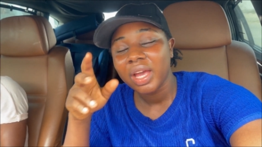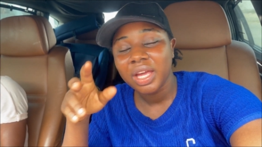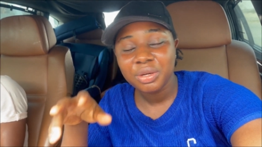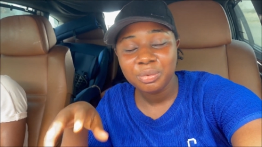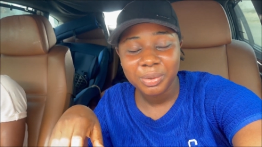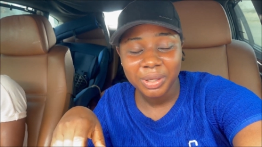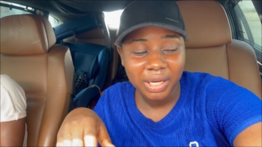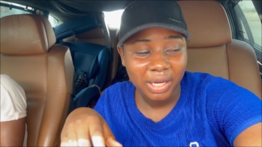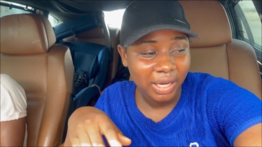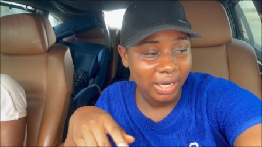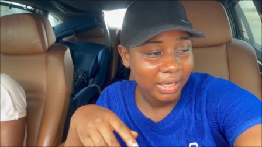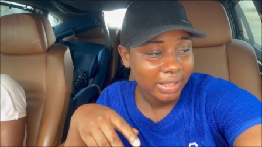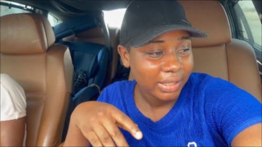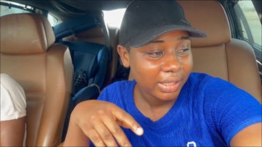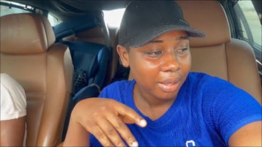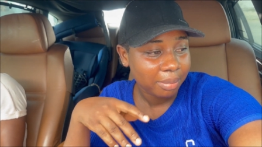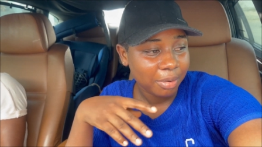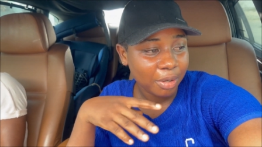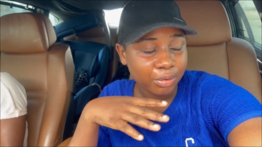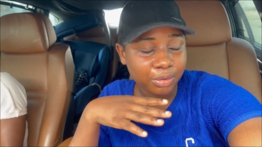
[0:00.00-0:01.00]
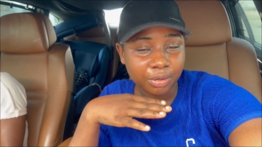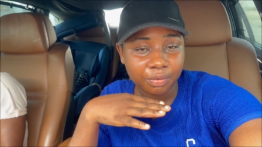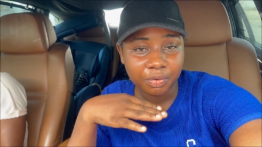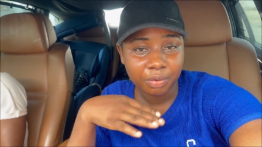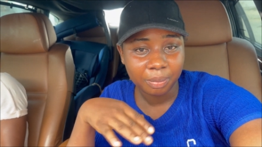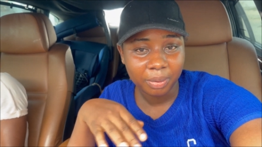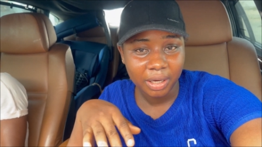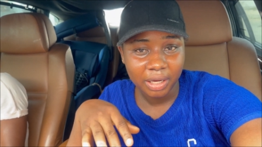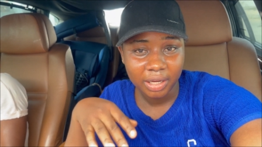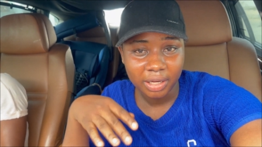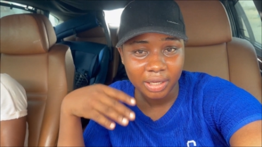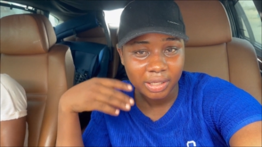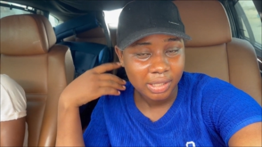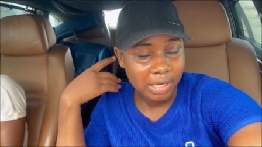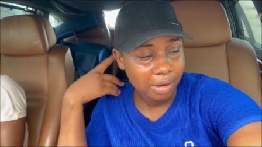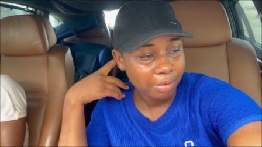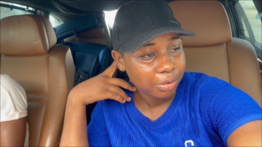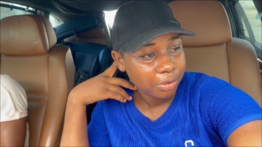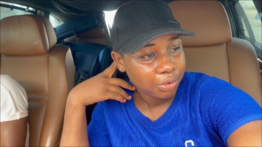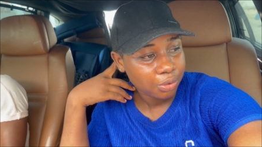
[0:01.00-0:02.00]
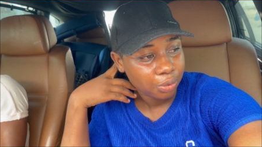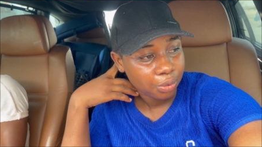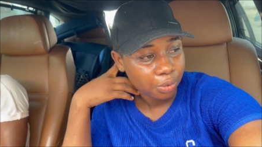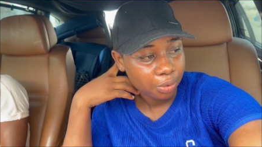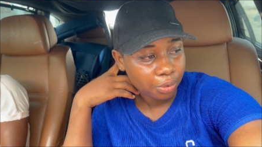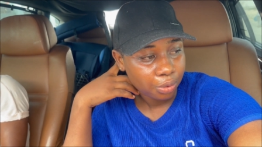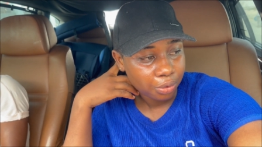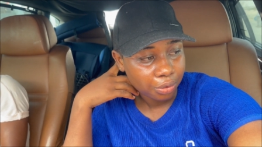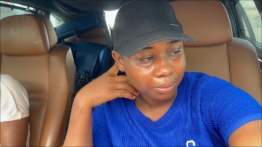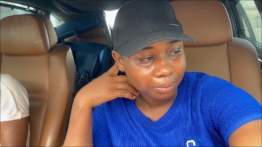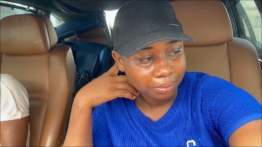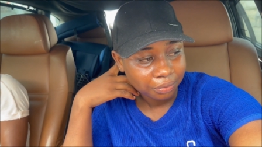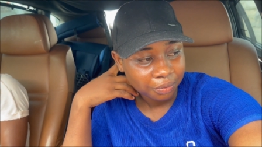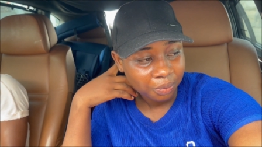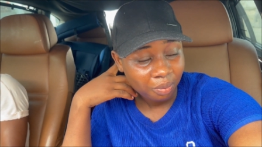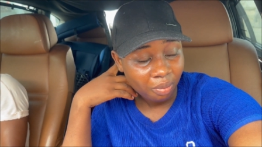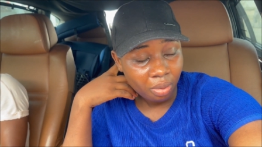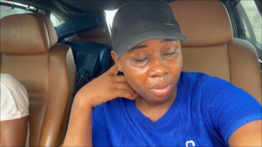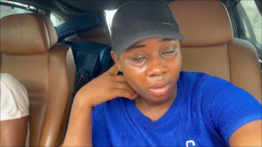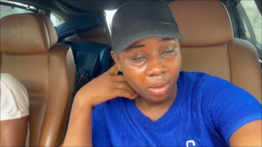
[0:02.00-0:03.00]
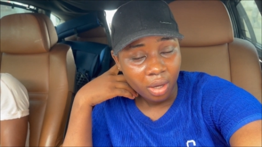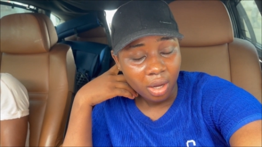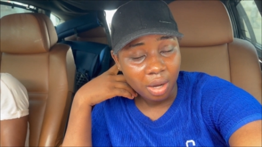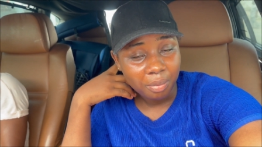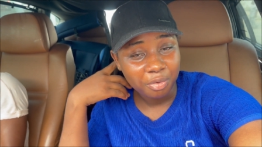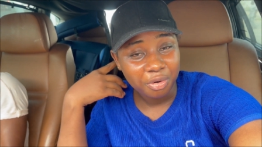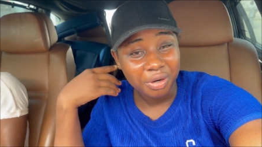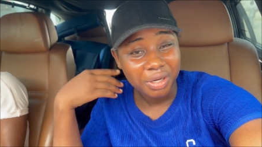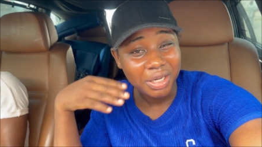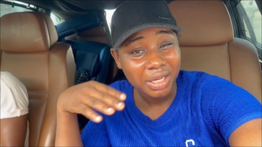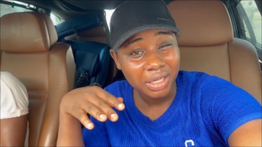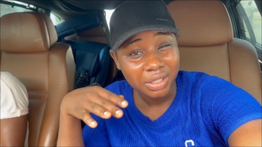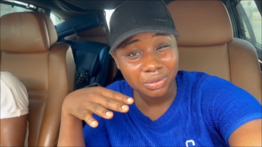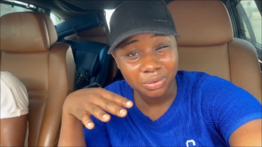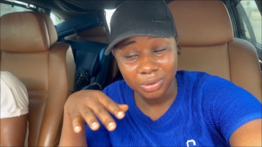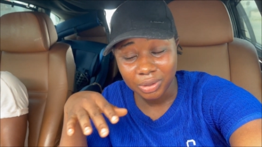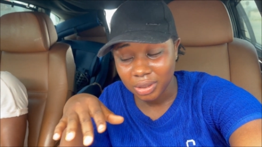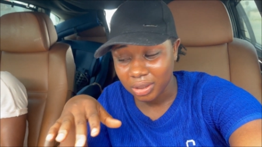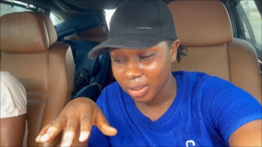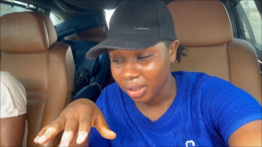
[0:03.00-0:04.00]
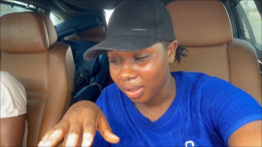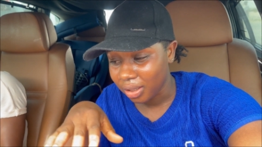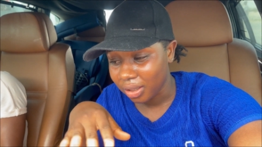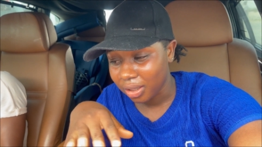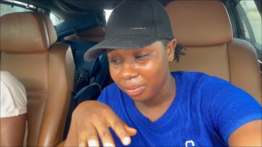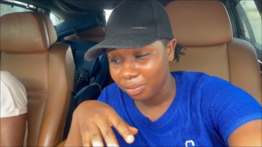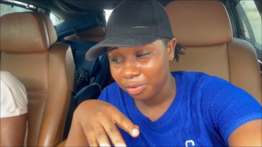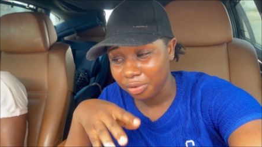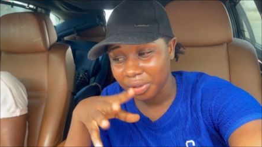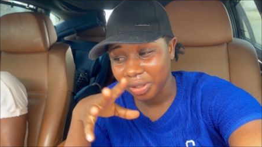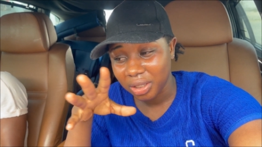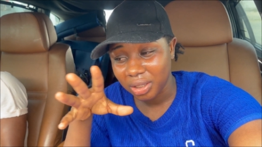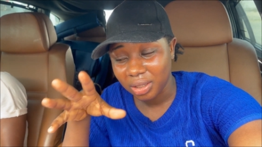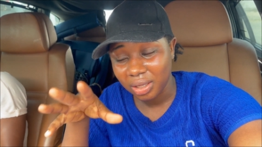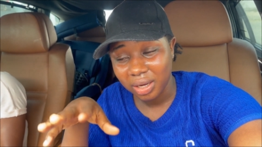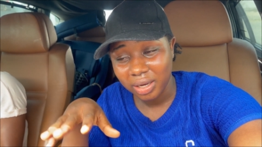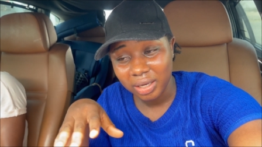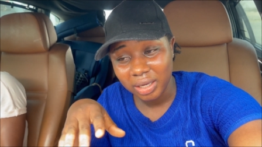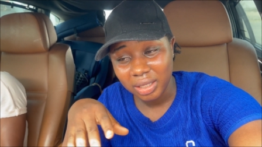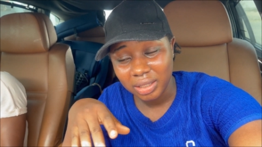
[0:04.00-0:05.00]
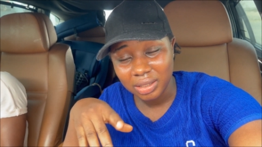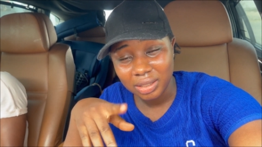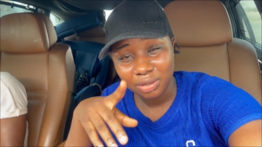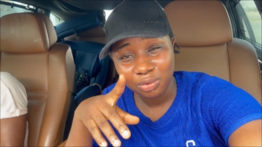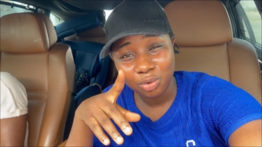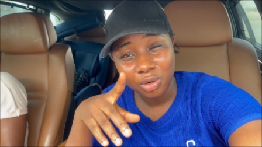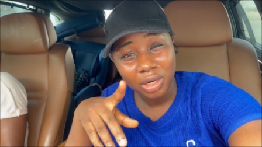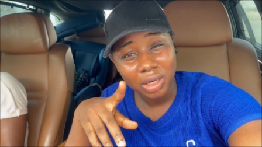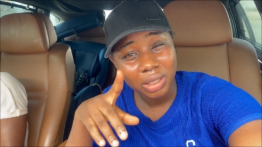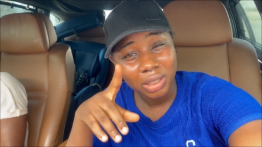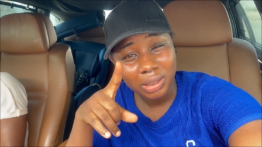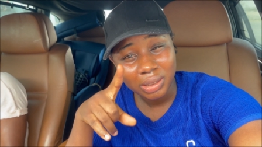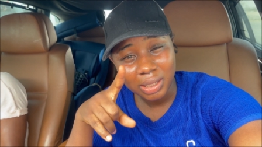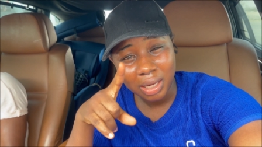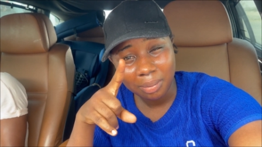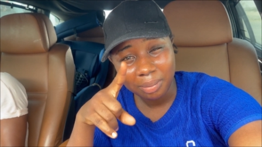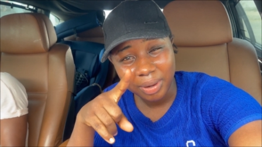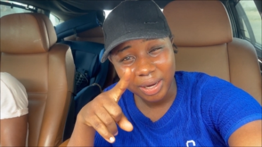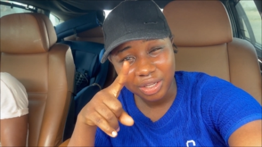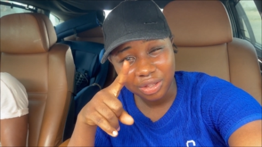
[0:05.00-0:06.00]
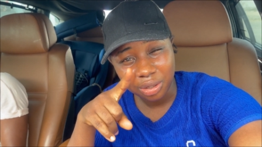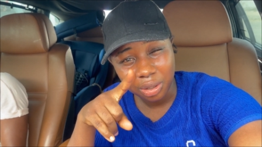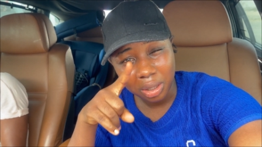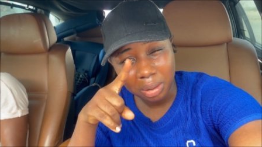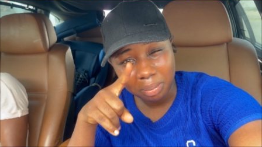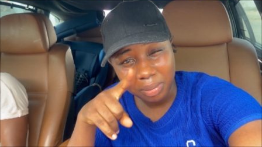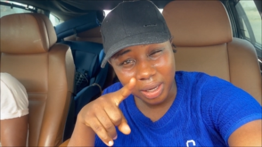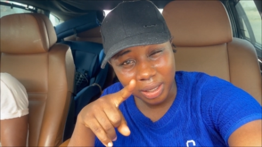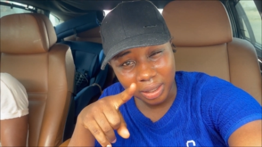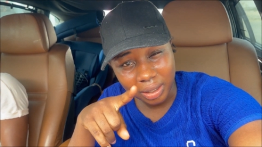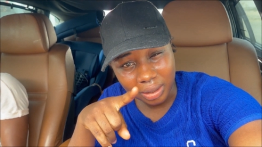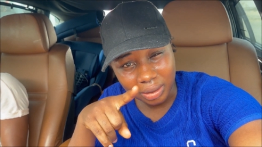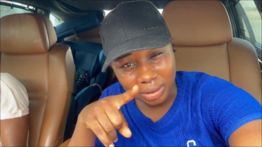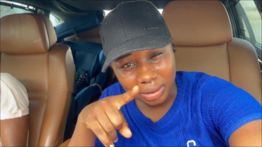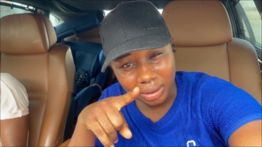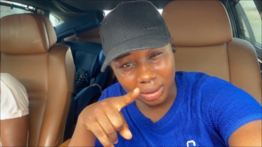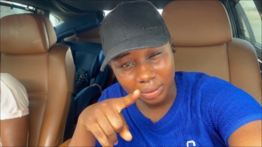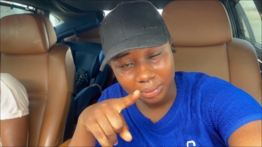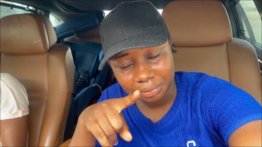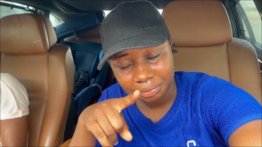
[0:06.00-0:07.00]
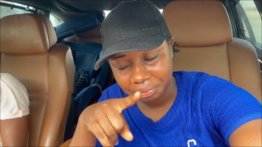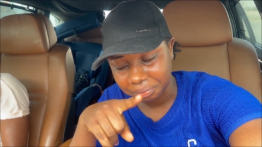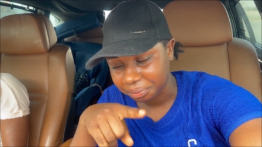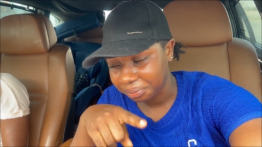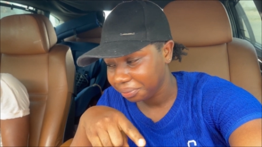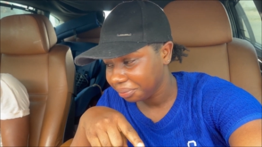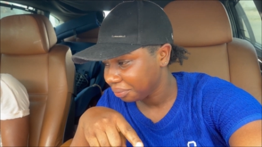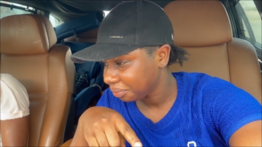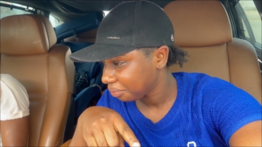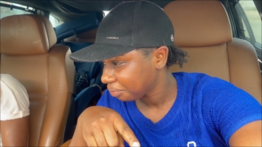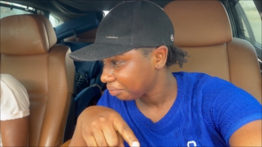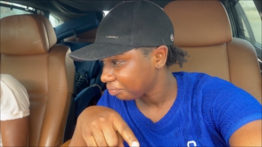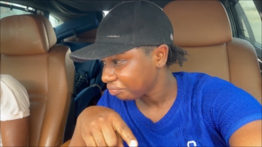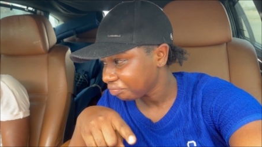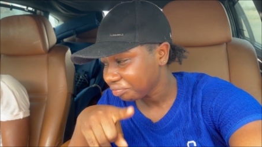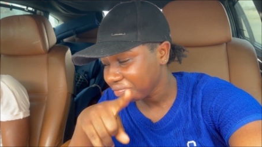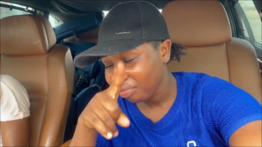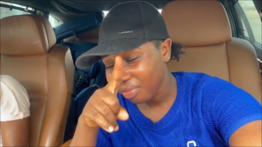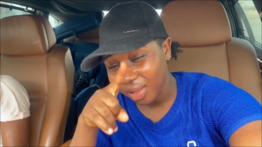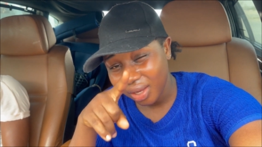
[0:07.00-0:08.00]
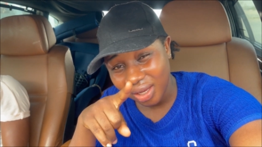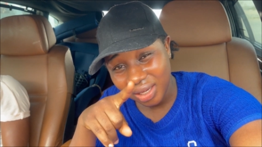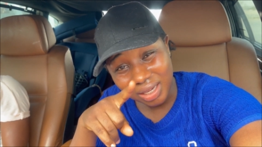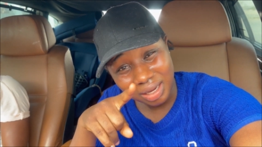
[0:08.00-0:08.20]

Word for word: anyway guys i'm out of the market i want to go home i'm already exhausted i'm already tired see walking inside my three markets hmm.